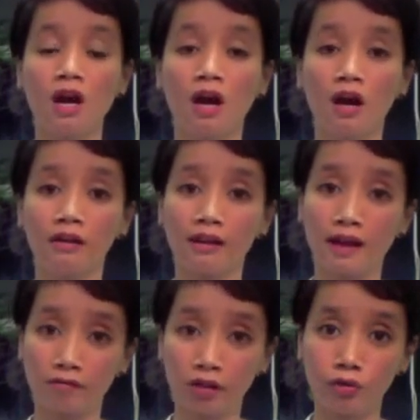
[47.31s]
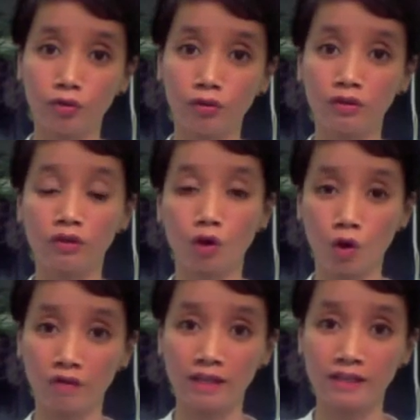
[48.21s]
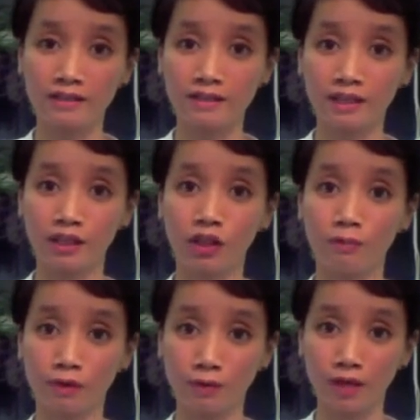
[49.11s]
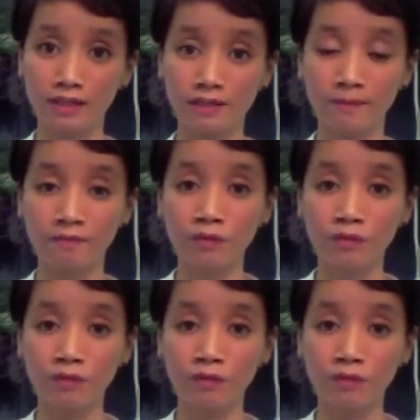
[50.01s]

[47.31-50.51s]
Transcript: on livelihood, governance, and human rights